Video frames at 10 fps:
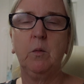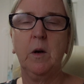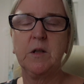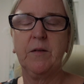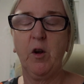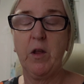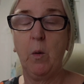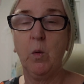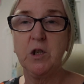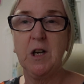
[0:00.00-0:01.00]
once I've got
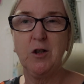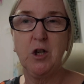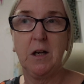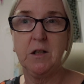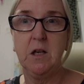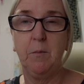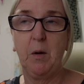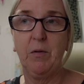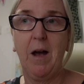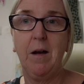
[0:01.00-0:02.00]
that washed I'll chat to you
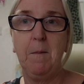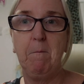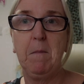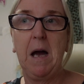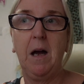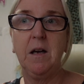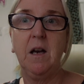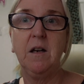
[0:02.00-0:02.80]
about that in my